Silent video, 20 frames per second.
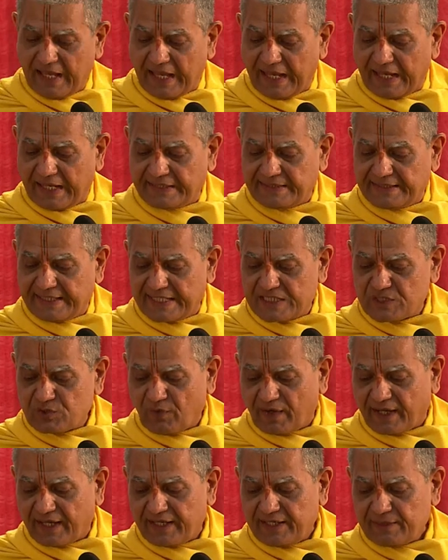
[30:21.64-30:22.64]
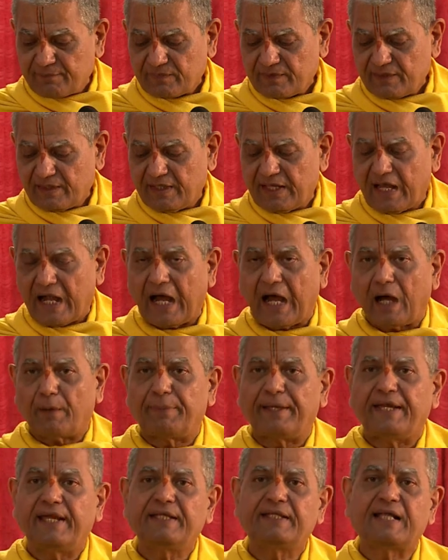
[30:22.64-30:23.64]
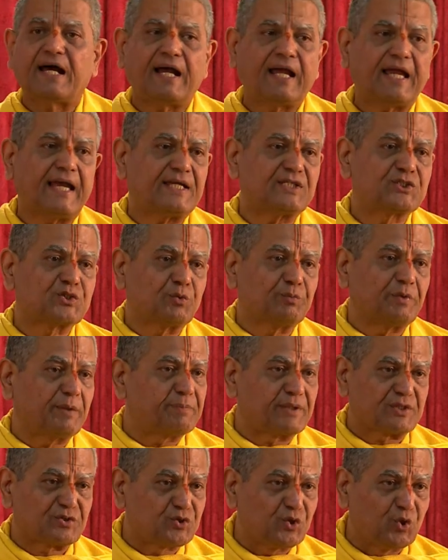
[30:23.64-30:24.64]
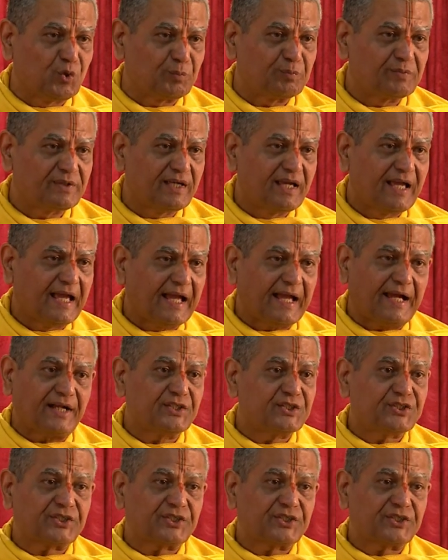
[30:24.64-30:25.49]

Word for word: And that's why Abheda has to be presumed and